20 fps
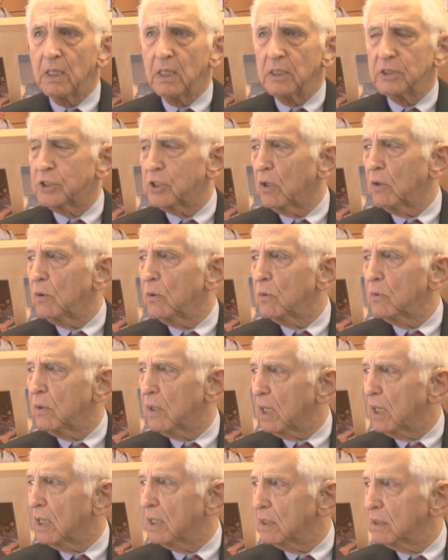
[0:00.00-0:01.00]
So
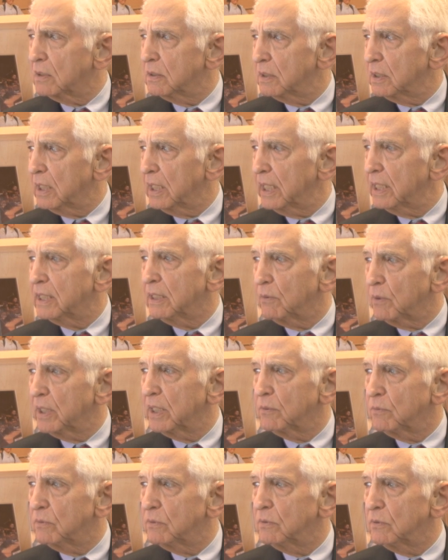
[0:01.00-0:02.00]
uh, in,
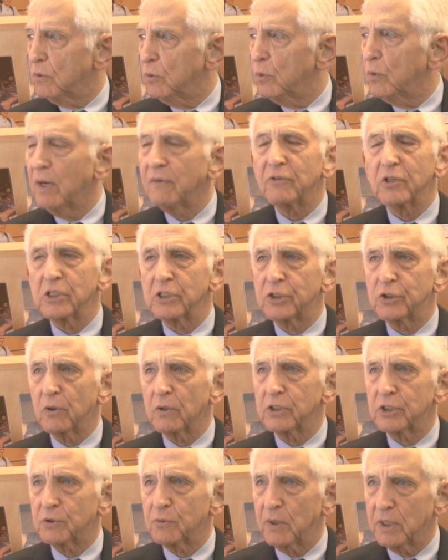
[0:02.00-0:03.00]
in whoever the
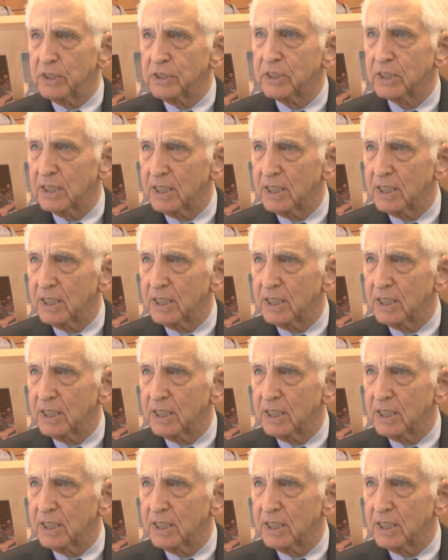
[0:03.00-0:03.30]
source was,